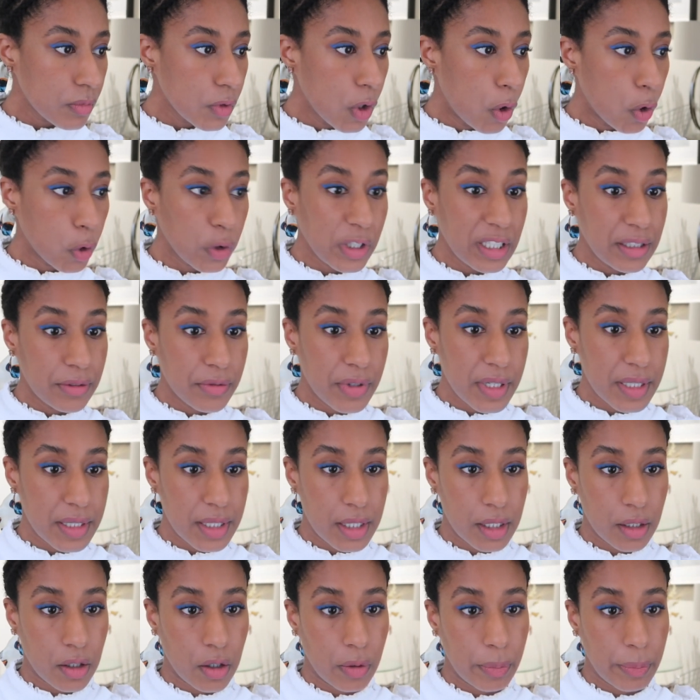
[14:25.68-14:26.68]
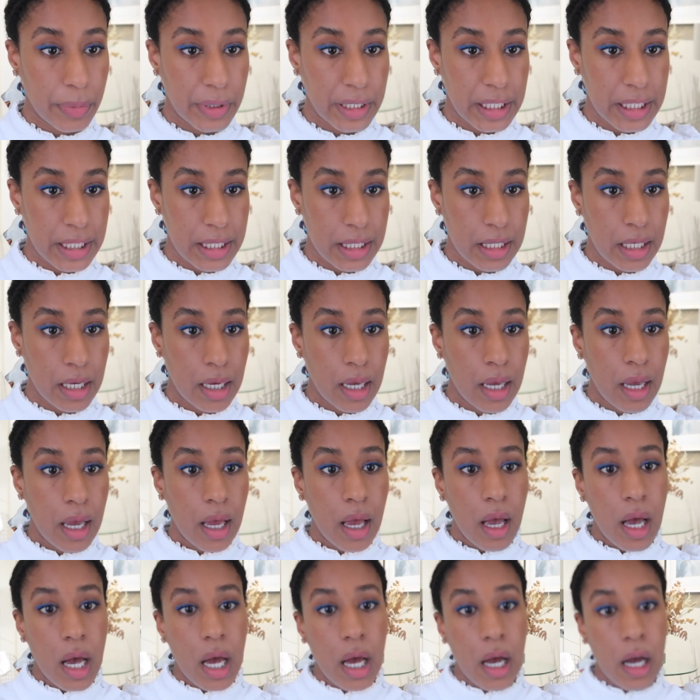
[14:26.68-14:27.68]
or invest in companies.
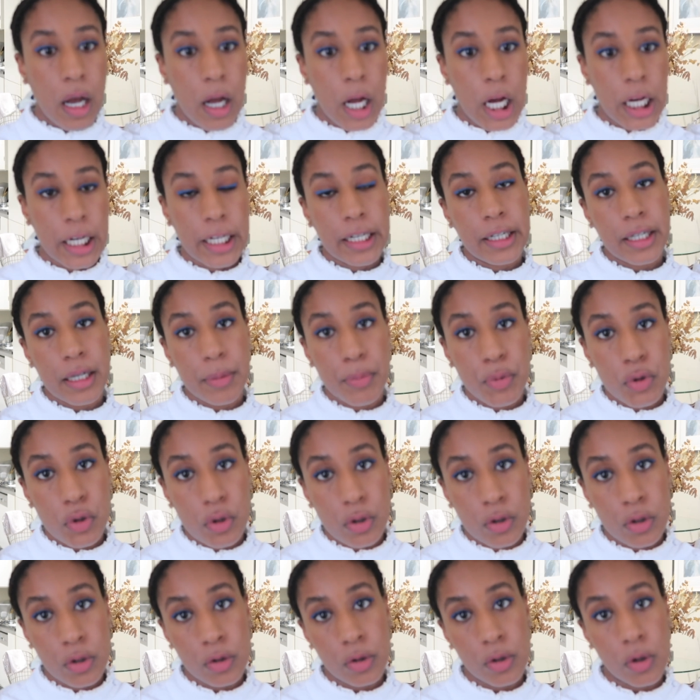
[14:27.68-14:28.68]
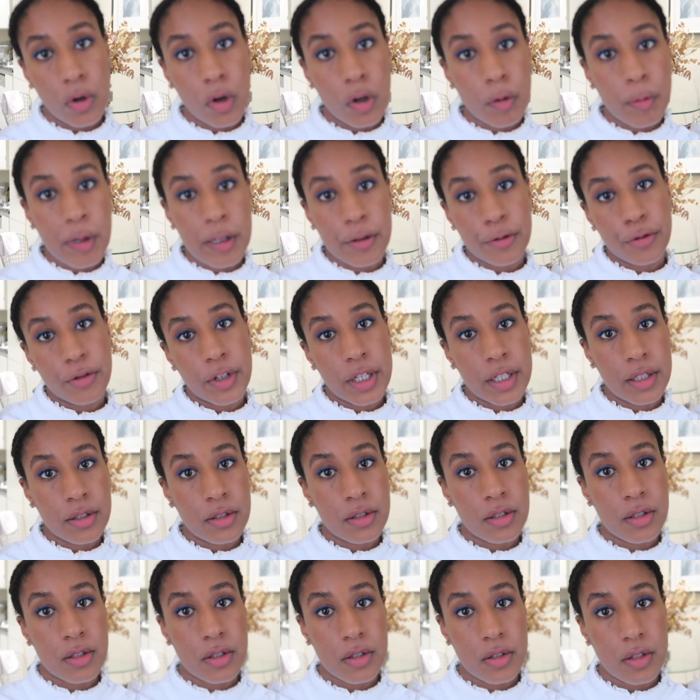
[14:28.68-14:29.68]
Uh, crypto, all my
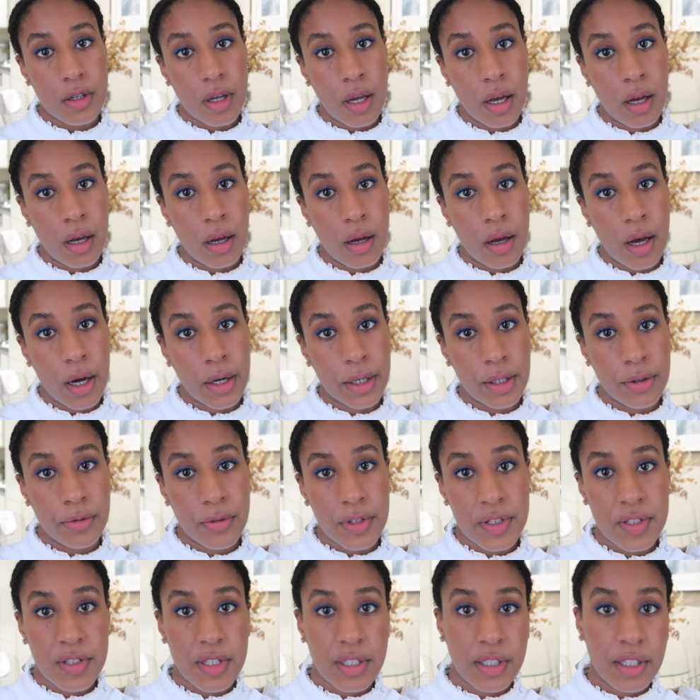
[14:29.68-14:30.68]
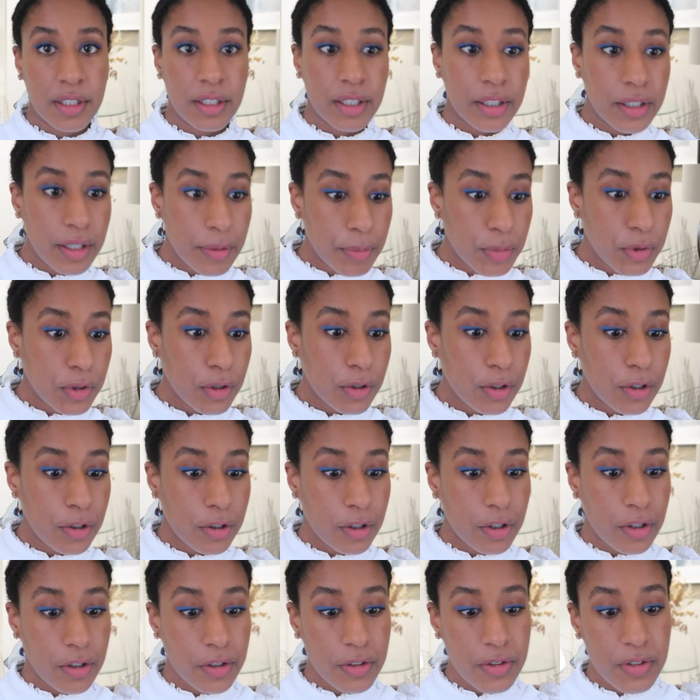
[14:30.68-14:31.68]
friends uh, are invested in
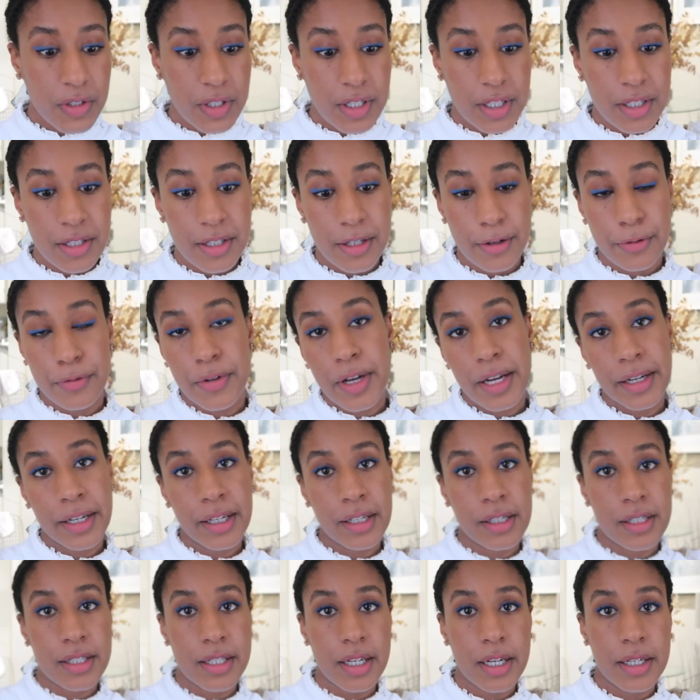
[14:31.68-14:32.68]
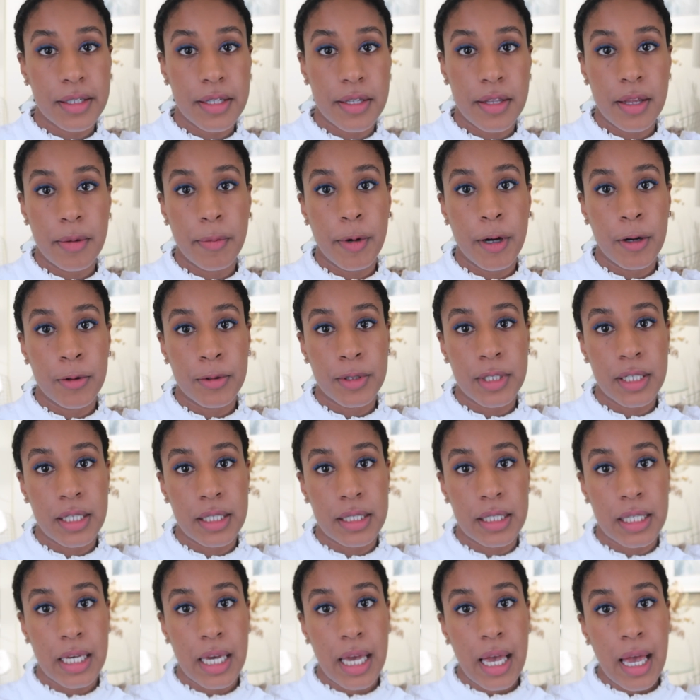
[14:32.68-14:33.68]
cryptocurrencies. They're very excited about
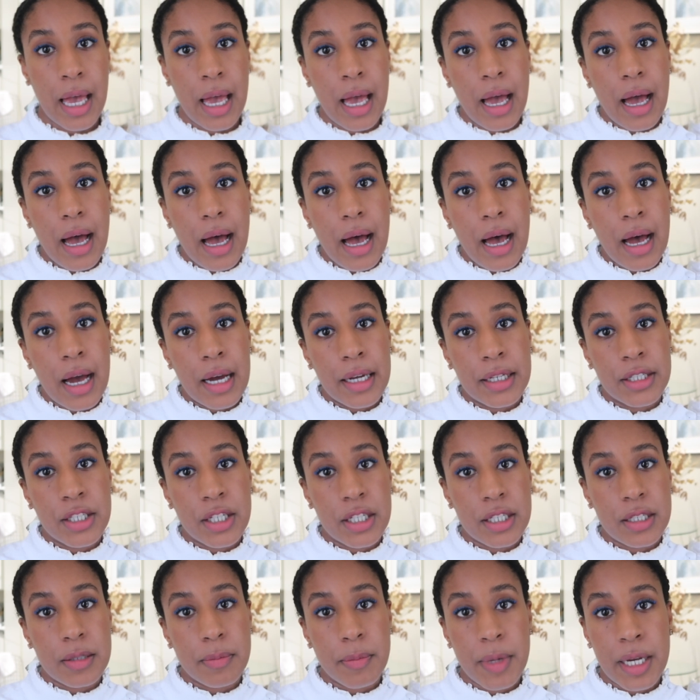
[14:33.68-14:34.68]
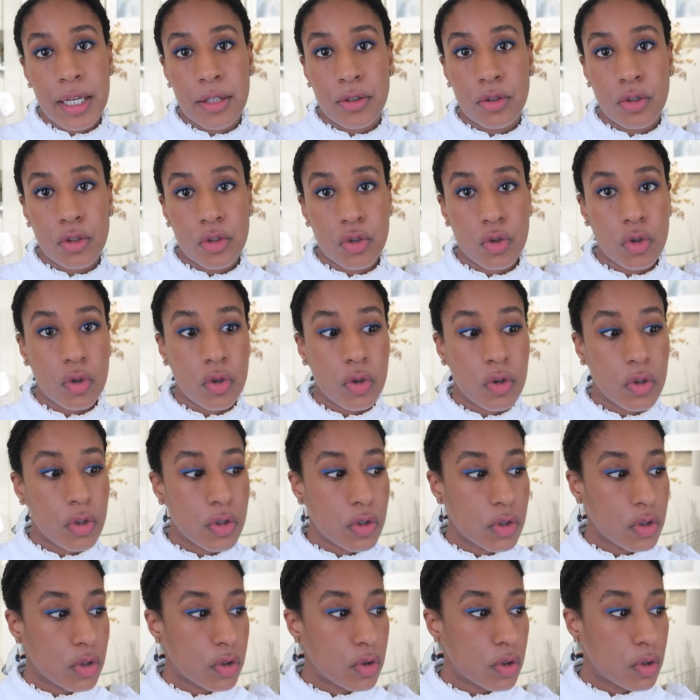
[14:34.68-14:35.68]
it. I just made the
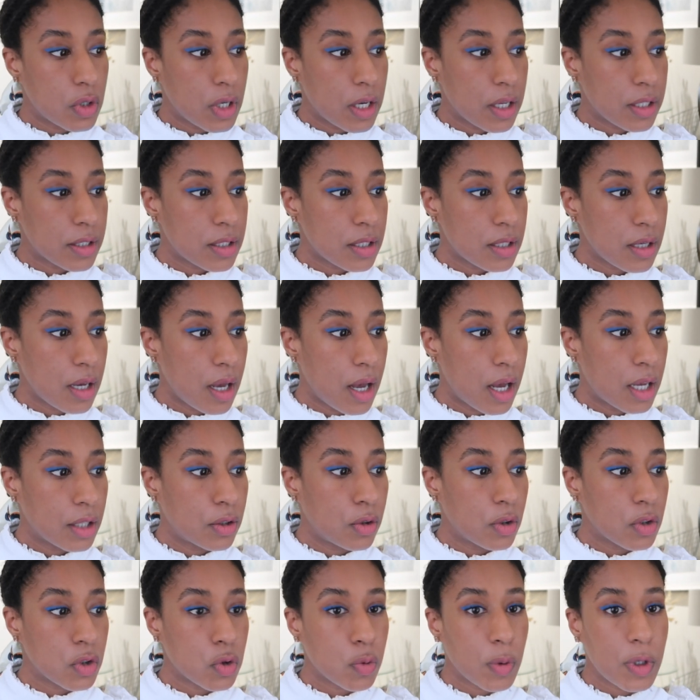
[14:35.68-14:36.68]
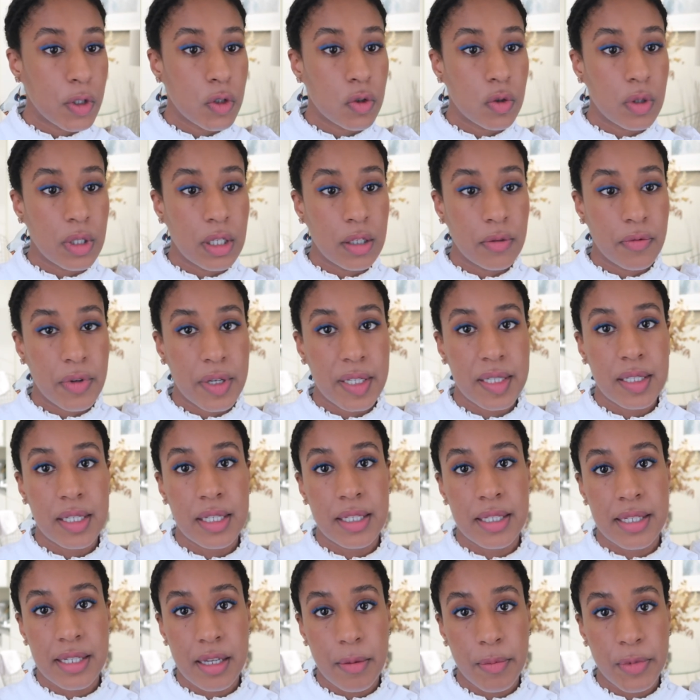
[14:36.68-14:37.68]
choice that I don't want to invest
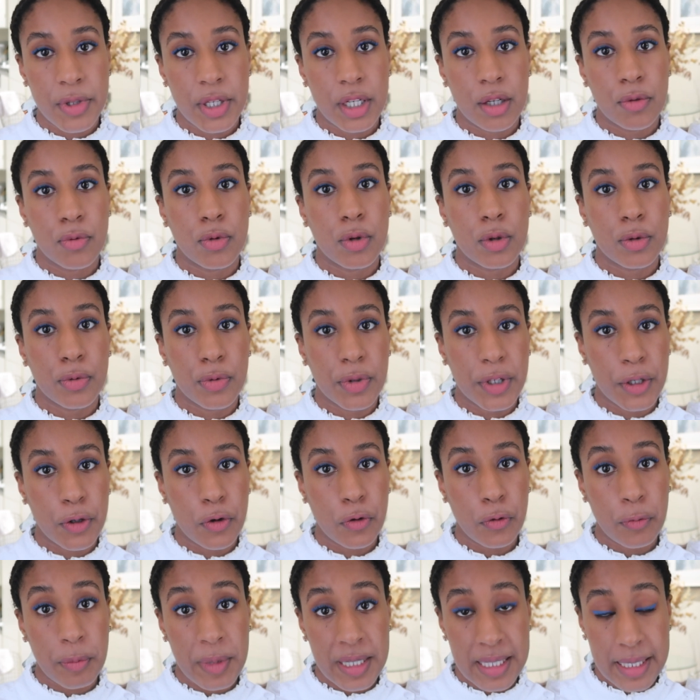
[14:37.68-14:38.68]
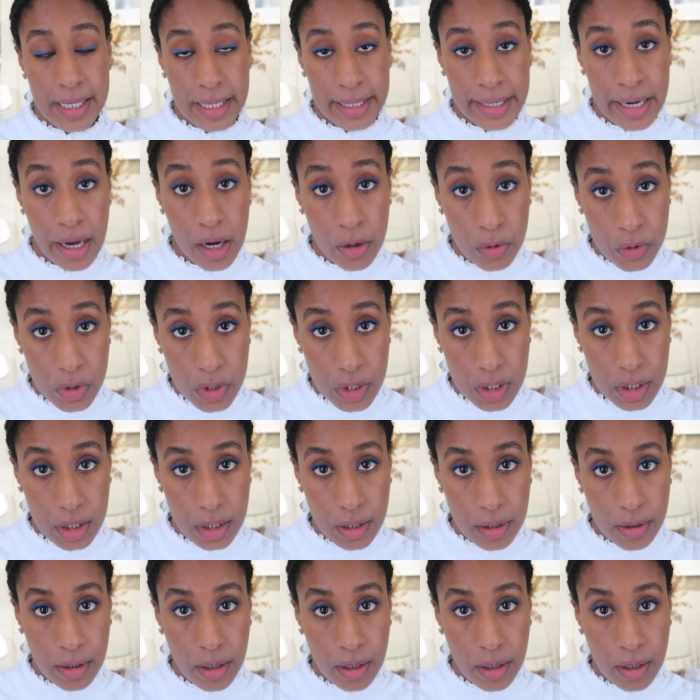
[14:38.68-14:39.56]
in something for fear of missing out.